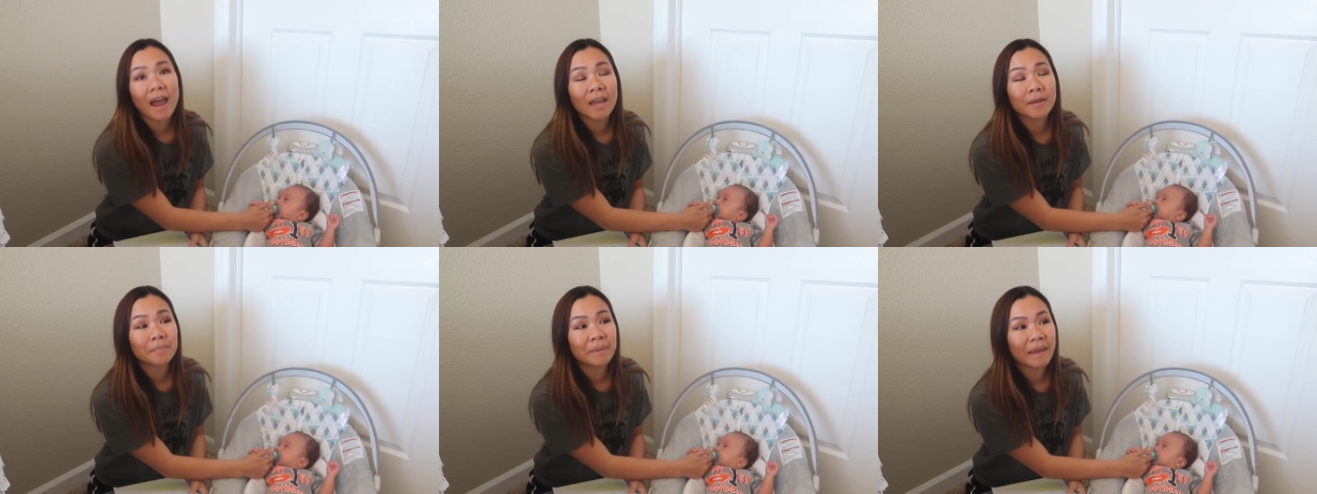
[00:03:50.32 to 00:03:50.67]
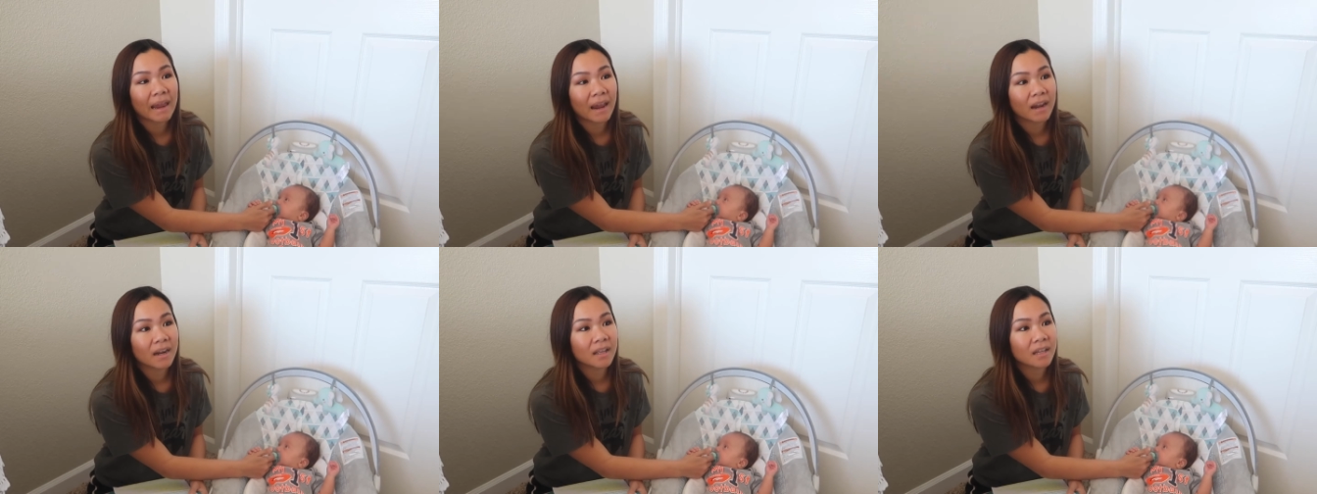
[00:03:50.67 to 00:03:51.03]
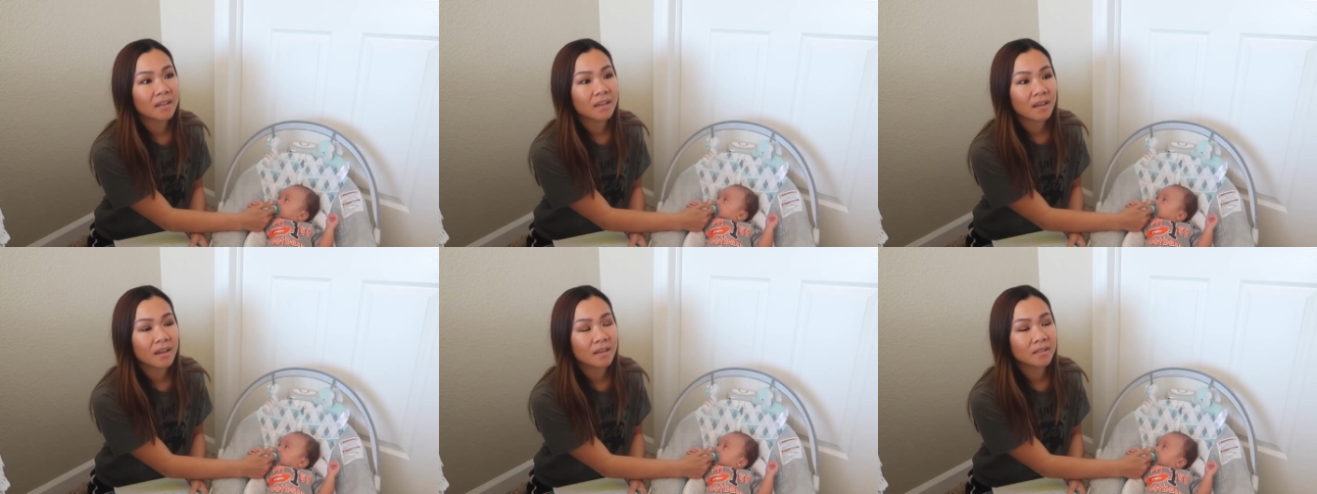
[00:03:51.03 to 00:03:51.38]
I
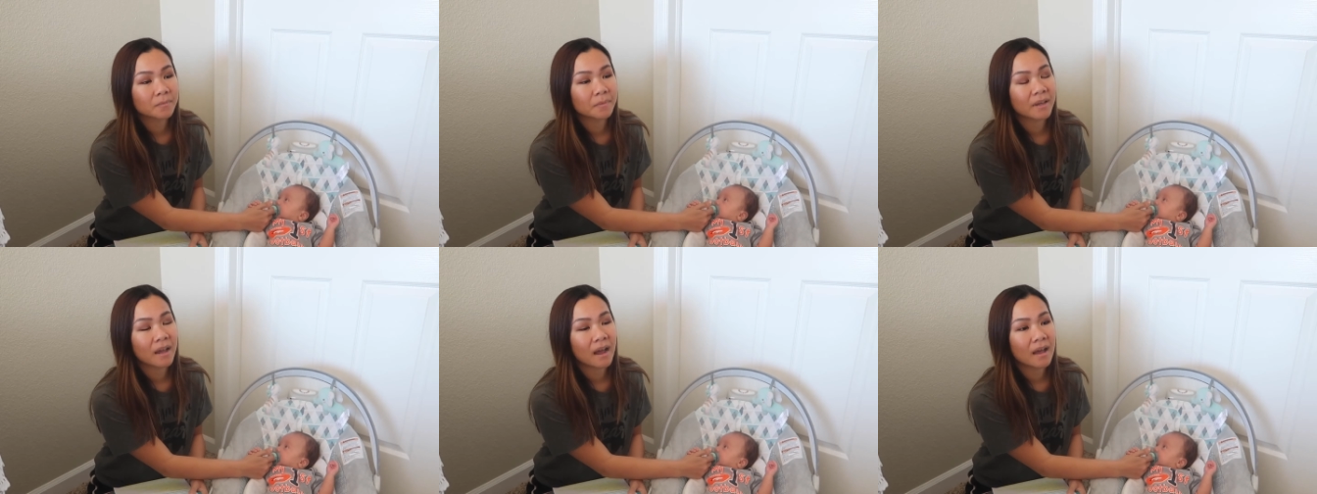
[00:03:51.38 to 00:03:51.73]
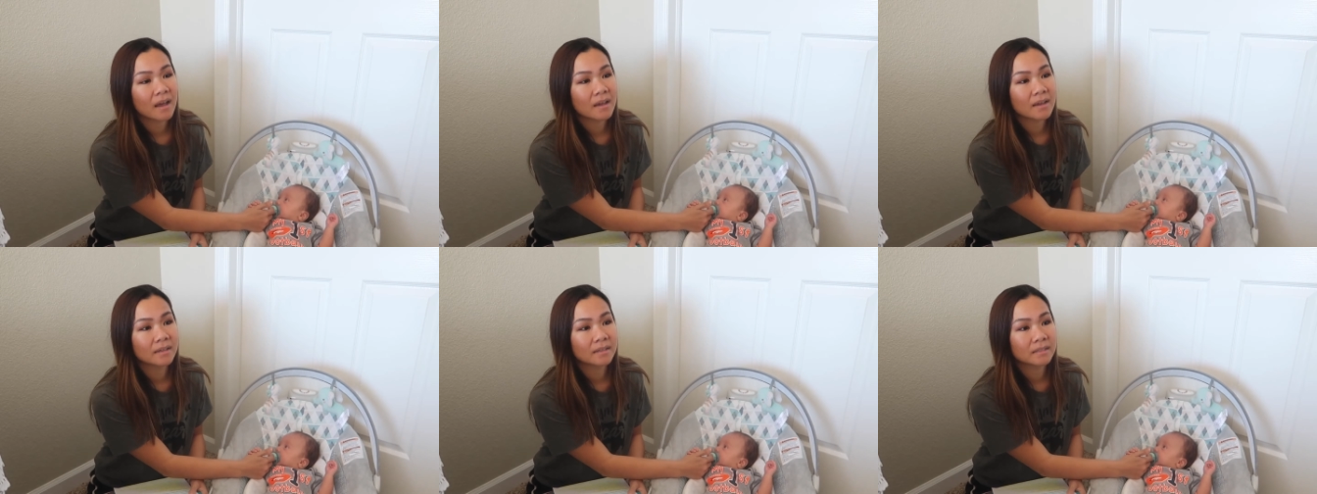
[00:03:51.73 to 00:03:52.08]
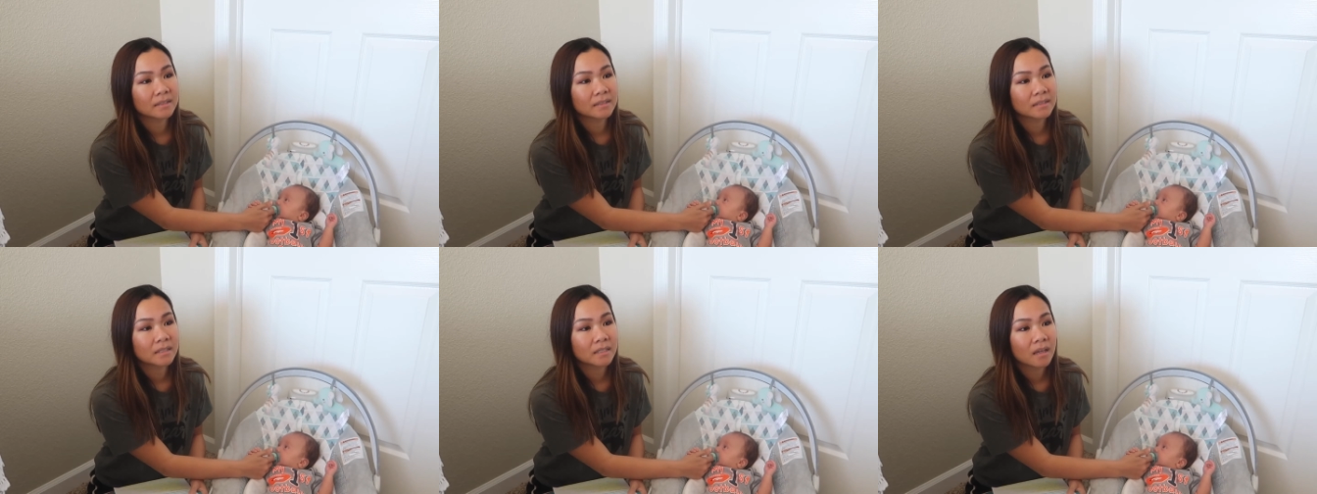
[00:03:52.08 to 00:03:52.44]
panicked is
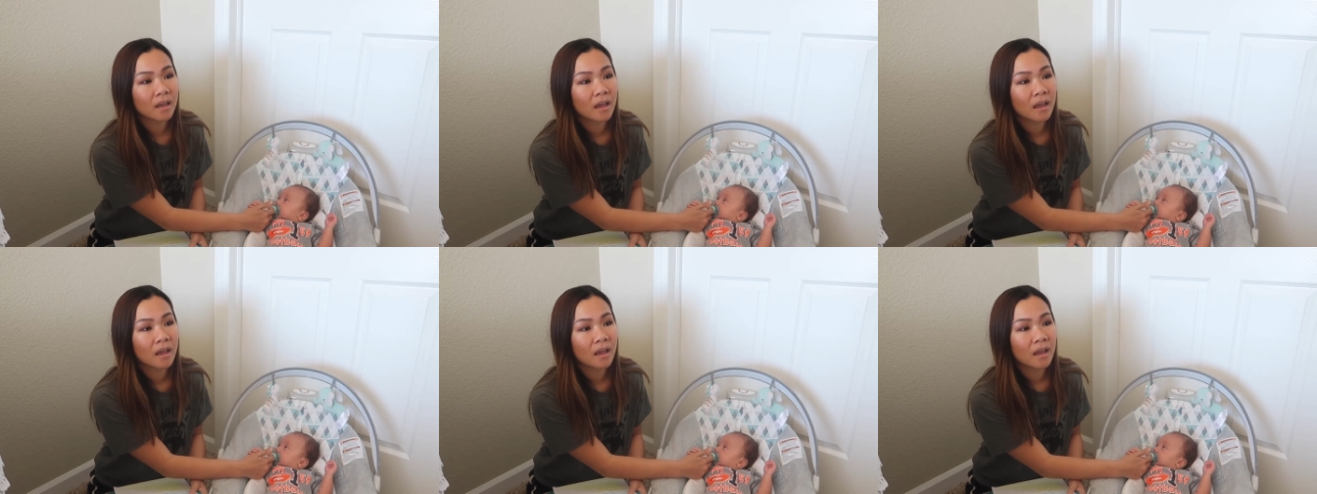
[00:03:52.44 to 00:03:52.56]
because